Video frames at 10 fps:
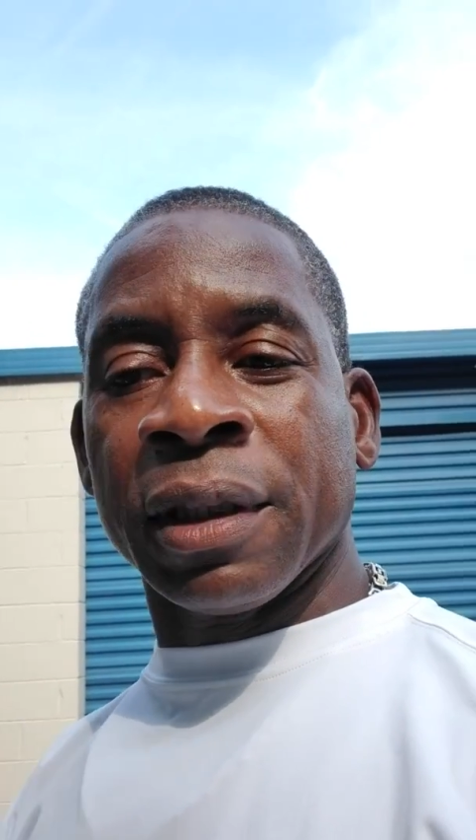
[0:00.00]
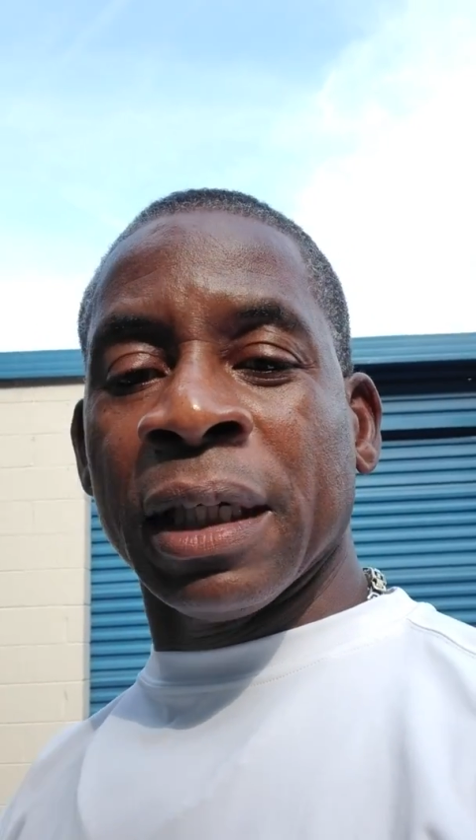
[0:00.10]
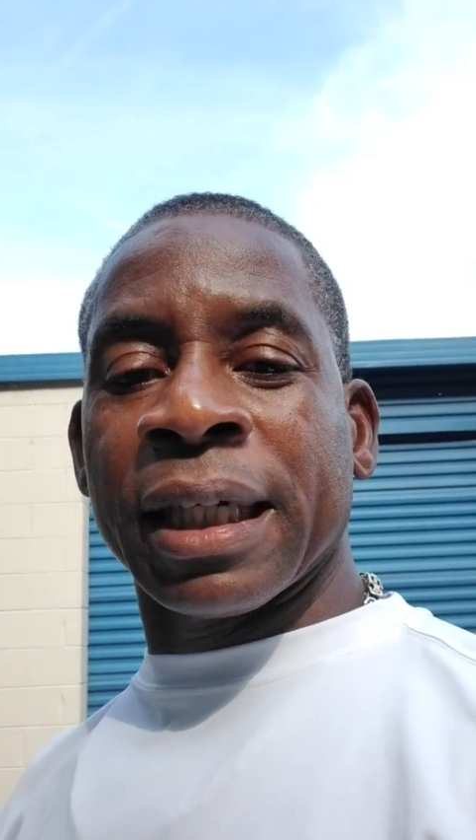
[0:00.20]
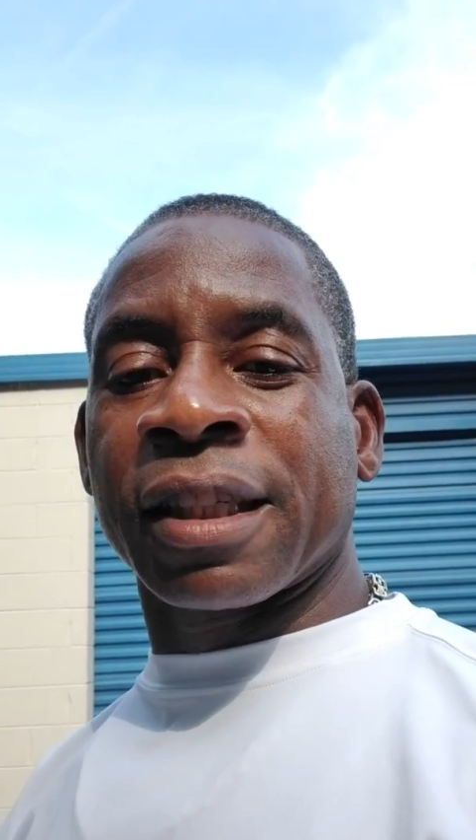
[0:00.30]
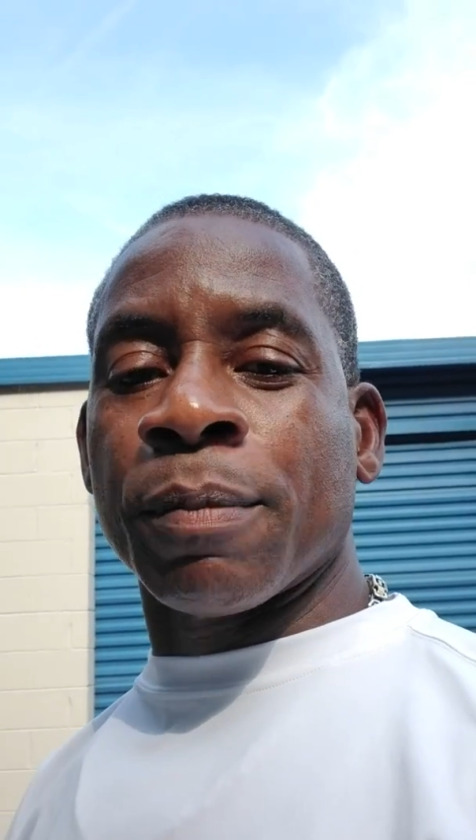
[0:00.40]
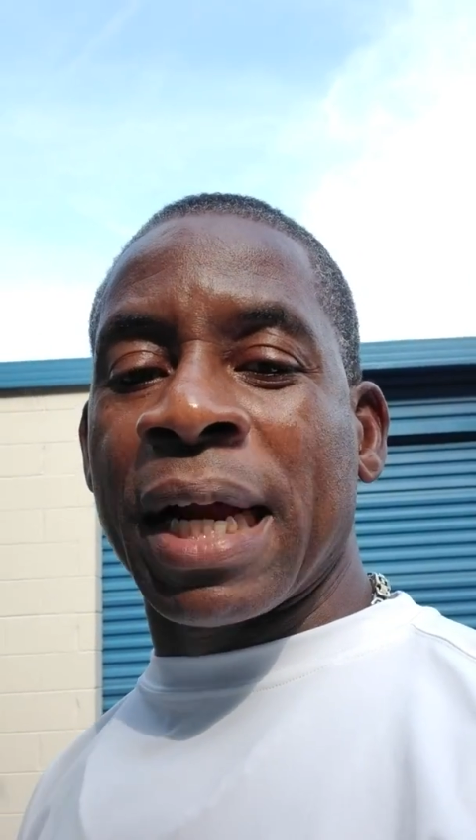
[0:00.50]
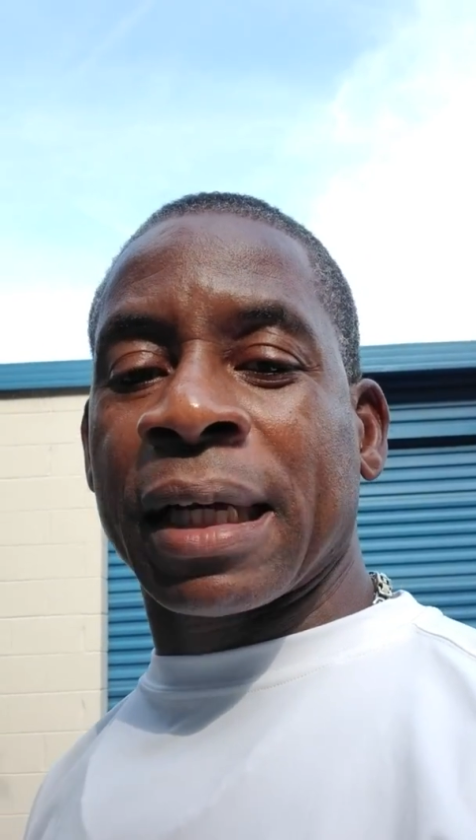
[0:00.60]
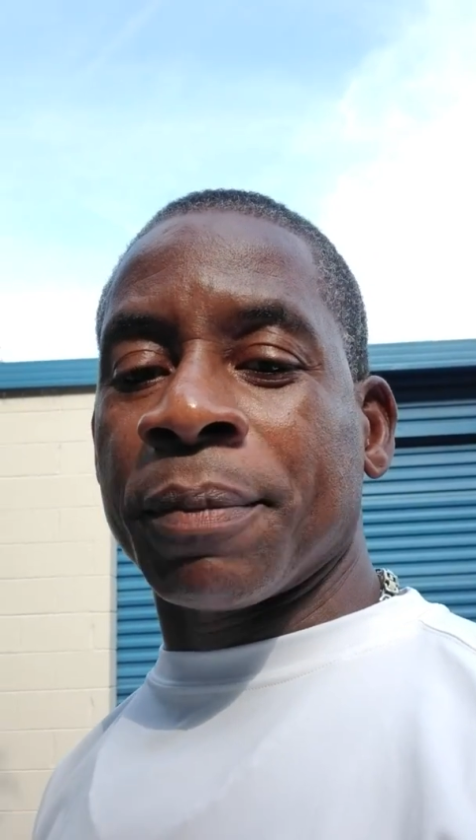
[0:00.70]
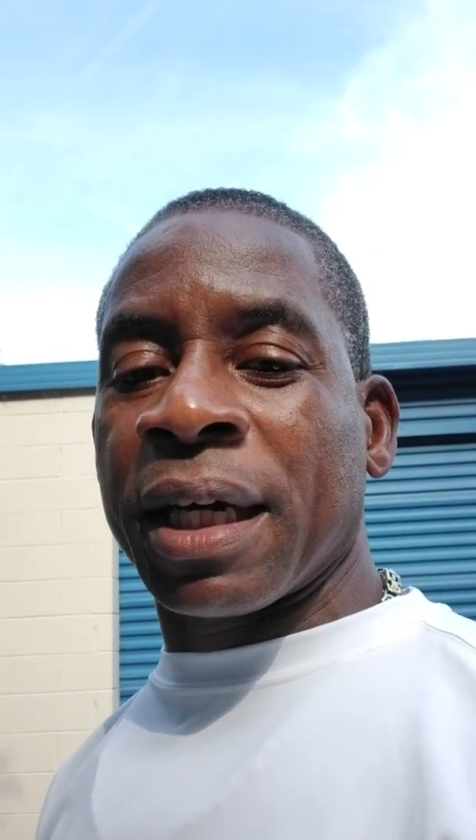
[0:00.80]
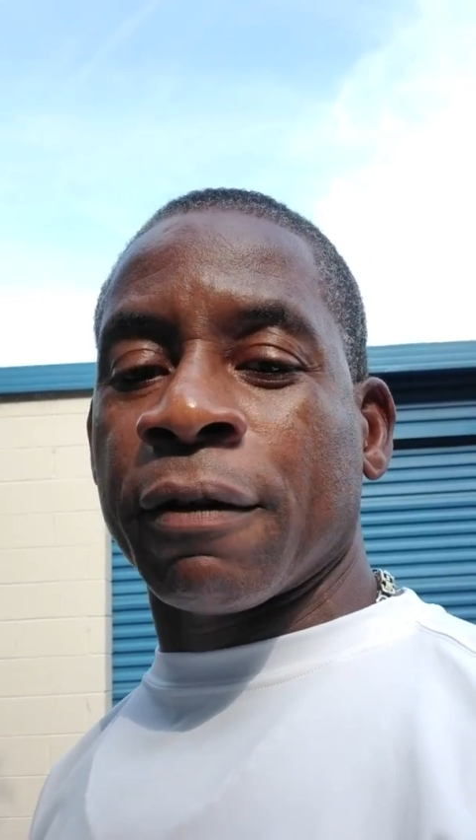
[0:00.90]
Let somebody
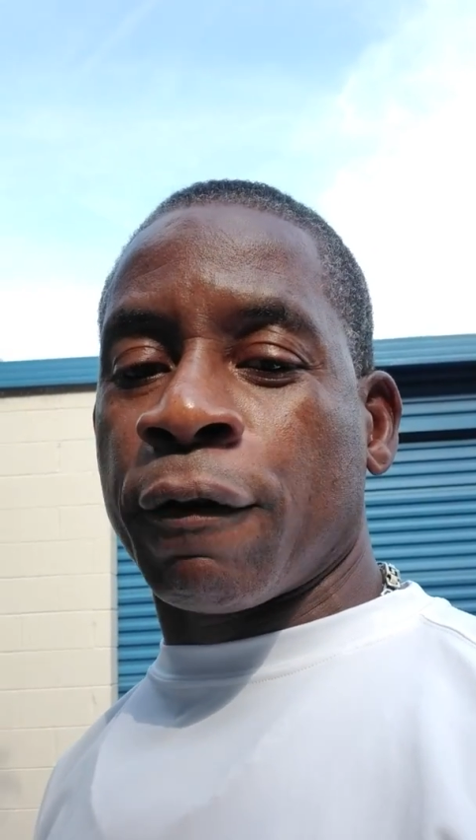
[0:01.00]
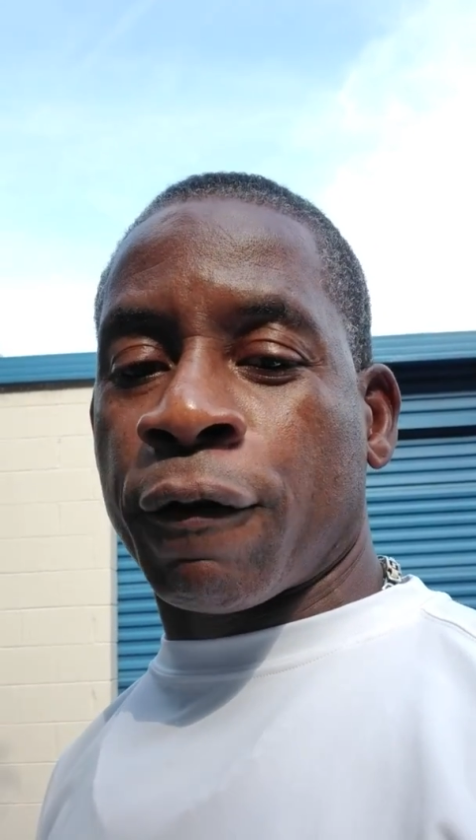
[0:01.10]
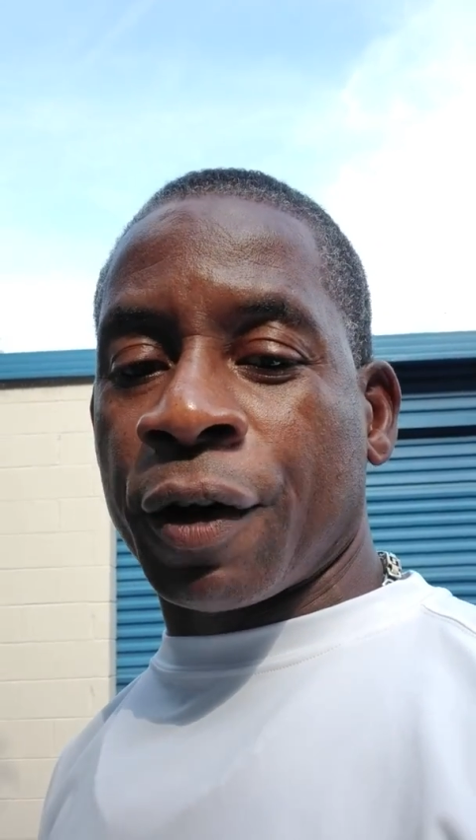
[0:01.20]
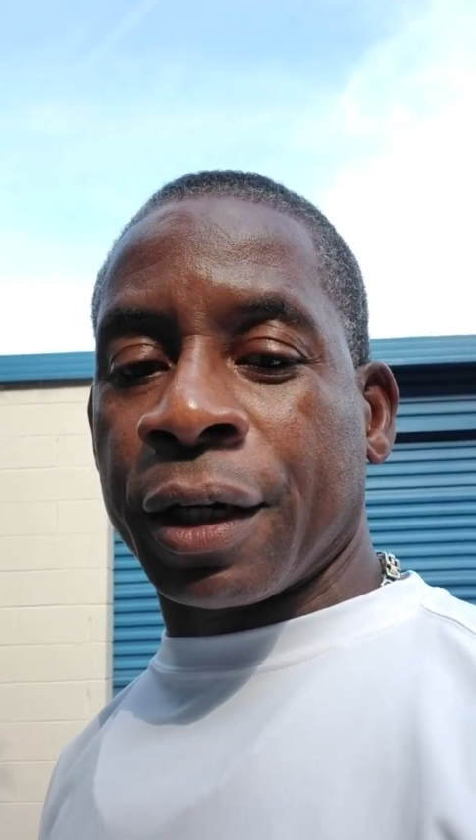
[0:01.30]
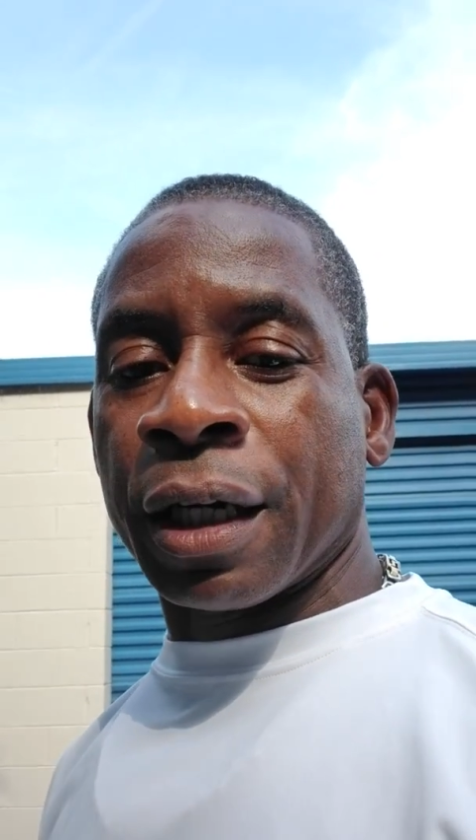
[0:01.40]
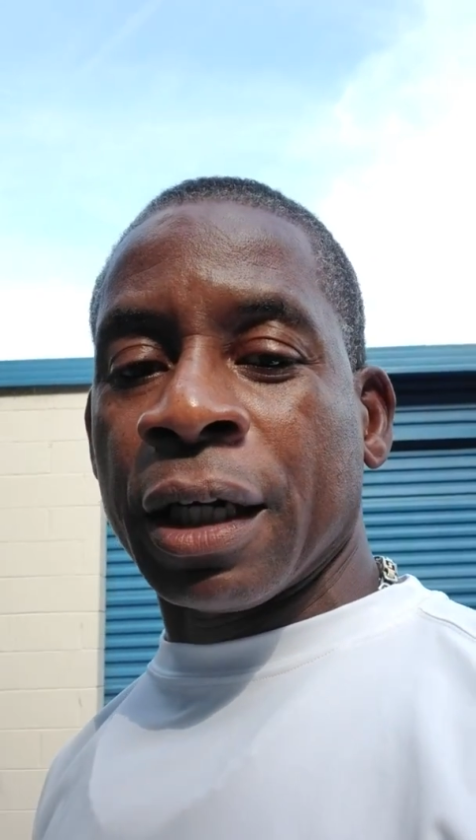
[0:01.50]
come get it for free.